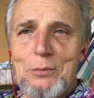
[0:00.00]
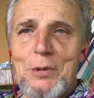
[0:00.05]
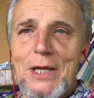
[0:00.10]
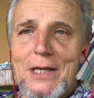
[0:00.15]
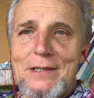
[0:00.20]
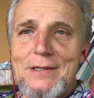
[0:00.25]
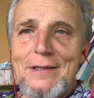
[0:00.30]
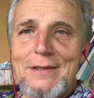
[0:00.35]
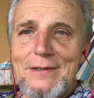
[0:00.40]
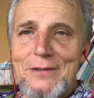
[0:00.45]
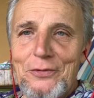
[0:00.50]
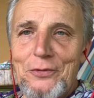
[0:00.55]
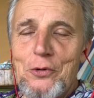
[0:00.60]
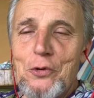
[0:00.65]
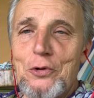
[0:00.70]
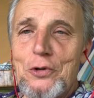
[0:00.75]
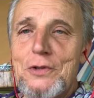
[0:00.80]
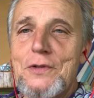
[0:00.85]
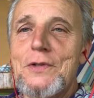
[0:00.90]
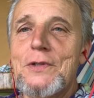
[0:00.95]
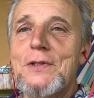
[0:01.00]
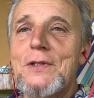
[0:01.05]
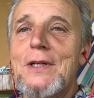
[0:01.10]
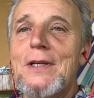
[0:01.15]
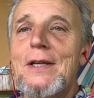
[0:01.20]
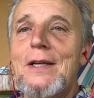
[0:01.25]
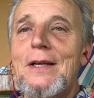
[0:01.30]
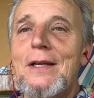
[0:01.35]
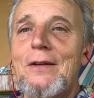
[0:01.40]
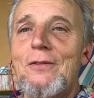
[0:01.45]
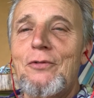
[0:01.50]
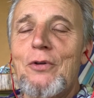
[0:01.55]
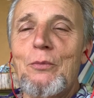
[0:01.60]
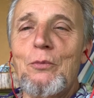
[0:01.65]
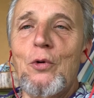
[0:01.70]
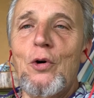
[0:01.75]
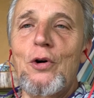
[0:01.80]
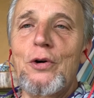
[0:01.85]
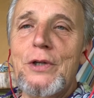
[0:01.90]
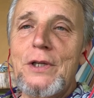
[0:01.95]
places, of course, from
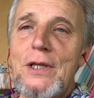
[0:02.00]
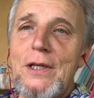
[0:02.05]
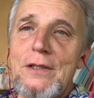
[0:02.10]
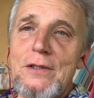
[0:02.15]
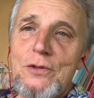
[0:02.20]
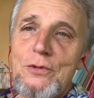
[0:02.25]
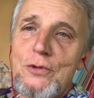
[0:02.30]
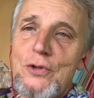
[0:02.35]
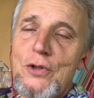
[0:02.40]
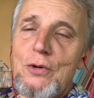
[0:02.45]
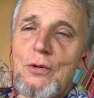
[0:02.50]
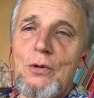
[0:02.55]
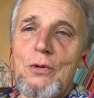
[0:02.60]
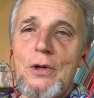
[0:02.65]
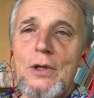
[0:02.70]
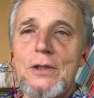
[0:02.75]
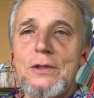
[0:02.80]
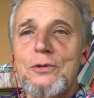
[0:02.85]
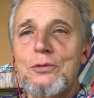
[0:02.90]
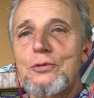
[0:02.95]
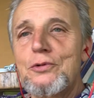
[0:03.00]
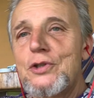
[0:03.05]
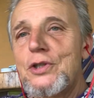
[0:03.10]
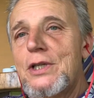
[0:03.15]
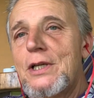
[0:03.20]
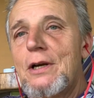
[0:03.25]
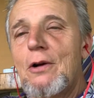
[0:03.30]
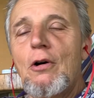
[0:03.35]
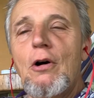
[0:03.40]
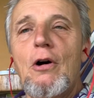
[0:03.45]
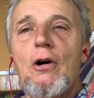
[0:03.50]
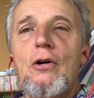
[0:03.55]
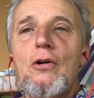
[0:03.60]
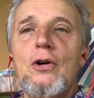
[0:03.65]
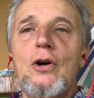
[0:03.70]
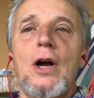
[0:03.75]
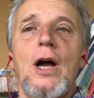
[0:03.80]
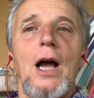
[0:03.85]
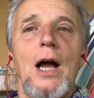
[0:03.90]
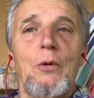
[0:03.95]
walking to yoga to
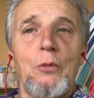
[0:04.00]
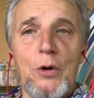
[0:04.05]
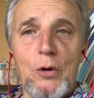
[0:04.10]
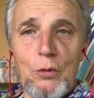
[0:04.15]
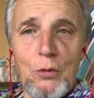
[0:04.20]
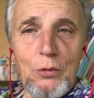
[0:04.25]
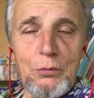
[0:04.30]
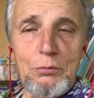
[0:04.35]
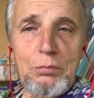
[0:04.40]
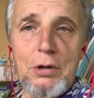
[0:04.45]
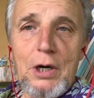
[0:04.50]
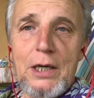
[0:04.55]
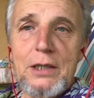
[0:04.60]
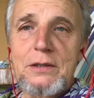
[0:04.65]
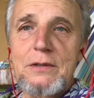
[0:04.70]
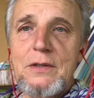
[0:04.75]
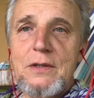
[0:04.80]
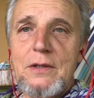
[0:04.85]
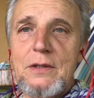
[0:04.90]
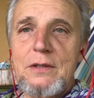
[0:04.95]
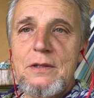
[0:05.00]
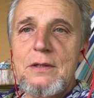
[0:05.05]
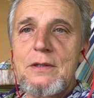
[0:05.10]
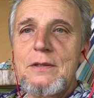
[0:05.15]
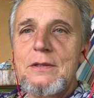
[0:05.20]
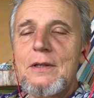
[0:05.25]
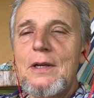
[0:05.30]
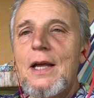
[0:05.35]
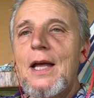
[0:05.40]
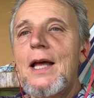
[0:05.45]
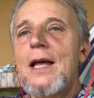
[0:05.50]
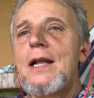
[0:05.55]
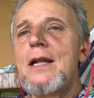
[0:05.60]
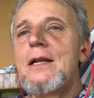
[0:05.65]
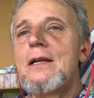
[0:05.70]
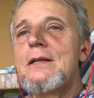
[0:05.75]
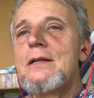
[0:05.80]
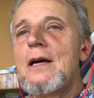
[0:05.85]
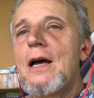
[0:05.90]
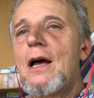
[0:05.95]
qigong, our own praxis,
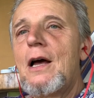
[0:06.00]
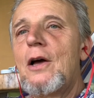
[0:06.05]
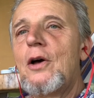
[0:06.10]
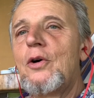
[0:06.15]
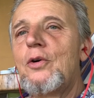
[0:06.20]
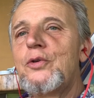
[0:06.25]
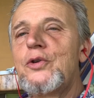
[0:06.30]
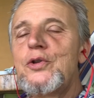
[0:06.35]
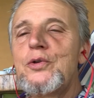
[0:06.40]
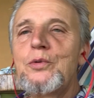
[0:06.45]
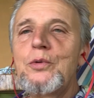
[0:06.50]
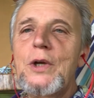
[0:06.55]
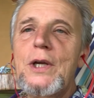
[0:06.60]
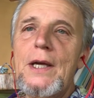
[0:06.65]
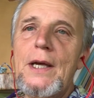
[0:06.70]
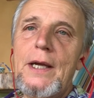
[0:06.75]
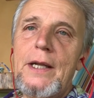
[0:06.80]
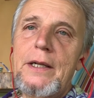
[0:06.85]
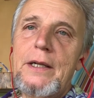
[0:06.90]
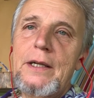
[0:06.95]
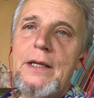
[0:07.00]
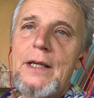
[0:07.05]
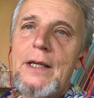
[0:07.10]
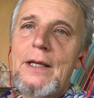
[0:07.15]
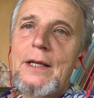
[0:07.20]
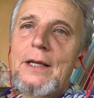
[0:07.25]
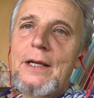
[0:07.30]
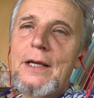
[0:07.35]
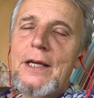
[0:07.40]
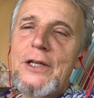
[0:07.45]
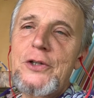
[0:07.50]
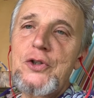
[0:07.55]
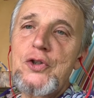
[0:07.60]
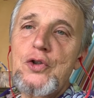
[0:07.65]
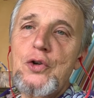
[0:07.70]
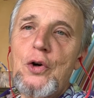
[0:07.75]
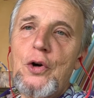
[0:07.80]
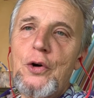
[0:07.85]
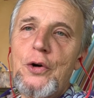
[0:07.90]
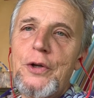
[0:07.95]
and how you can
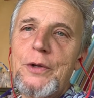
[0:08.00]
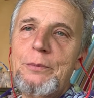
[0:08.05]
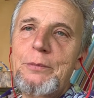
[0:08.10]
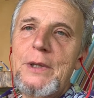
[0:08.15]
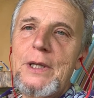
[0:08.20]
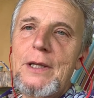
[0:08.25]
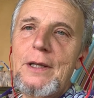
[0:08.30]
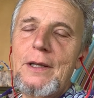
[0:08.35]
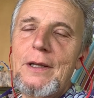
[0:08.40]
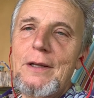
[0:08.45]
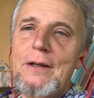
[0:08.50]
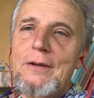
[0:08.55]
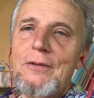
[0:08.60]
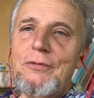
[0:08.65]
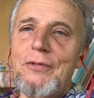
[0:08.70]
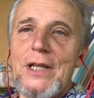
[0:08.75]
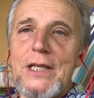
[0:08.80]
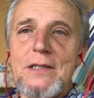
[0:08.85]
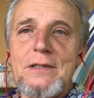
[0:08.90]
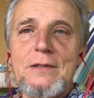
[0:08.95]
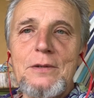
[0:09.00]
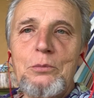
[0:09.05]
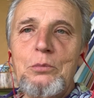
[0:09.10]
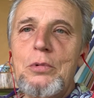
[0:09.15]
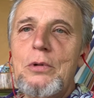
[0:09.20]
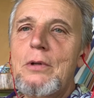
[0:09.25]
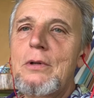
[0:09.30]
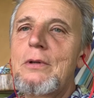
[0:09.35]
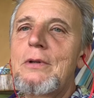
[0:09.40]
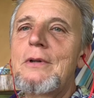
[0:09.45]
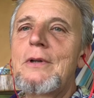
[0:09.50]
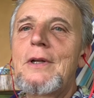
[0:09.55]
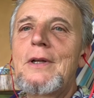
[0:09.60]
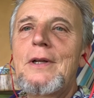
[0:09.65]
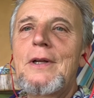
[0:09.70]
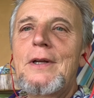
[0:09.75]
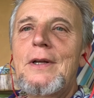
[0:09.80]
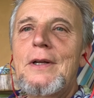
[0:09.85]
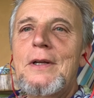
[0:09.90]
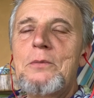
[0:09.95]
enjoy being flexible,
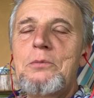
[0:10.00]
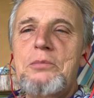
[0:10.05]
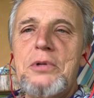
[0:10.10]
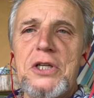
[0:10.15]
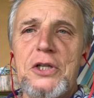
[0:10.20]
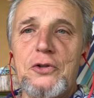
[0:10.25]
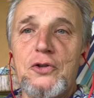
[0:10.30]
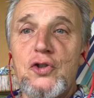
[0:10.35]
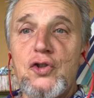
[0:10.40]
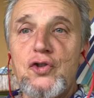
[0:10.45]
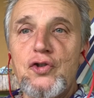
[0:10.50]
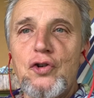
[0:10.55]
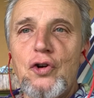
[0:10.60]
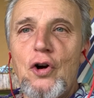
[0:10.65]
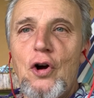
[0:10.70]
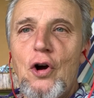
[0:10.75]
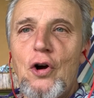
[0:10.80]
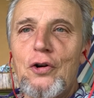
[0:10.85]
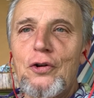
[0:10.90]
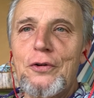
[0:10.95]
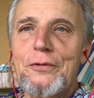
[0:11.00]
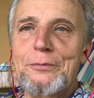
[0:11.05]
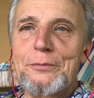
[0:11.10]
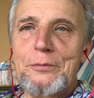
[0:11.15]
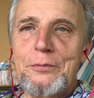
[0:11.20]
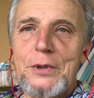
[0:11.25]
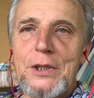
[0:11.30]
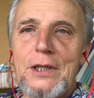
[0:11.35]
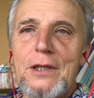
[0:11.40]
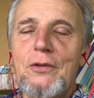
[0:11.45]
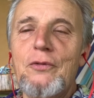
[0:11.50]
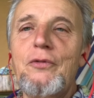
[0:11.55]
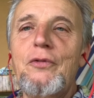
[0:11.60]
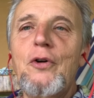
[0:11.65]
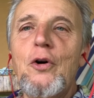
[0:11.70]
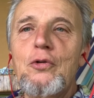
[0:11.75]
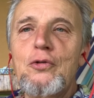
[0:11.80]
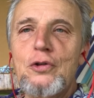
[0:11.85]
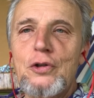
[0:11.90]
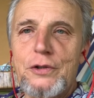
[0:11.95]
being strong, being
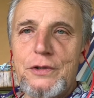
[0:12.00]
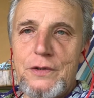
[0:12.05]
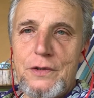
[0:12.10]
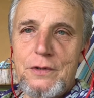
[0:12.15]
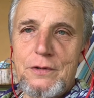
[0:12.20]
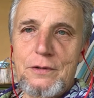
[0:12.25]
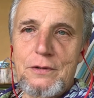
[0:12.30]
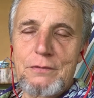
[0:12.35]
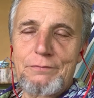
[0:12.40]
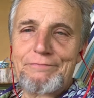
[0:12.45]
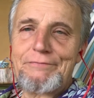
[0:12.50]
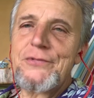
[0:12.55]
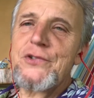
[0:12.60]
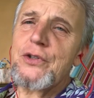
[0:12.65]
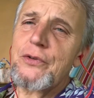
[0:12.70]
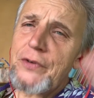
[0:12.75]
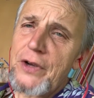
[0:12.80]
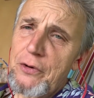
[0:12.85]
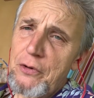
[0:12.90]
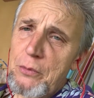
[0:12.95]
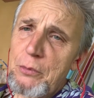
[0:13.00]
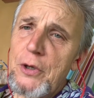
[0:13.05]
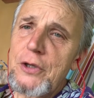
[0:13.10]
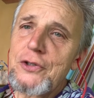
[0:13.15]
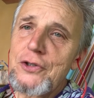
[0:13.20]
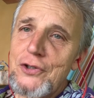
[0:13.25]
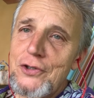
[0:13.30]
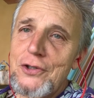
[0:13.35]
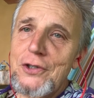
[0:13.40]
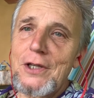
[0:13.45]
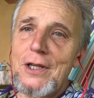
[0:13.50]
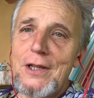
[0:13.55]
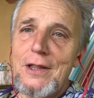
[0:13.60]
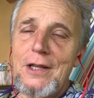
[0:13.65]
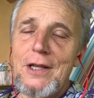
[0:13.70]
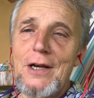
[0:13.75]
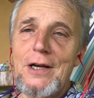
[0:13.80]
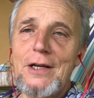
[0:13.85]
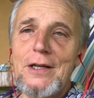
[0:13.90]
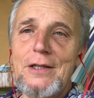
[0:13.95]
focused. So very much in
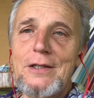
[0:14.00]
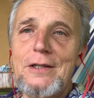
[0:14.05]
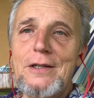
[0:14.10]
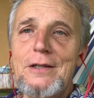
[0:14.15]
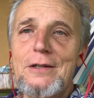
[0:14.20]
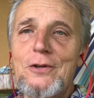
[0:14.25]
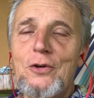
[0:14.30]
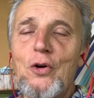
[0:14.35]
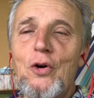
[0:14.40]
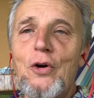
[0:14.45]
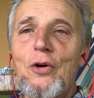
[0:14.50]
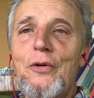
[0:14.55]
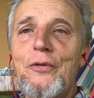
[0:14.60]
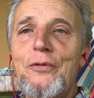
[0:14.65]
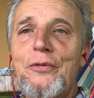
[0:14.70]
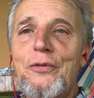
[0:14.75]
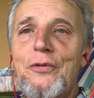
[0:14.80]
the idea of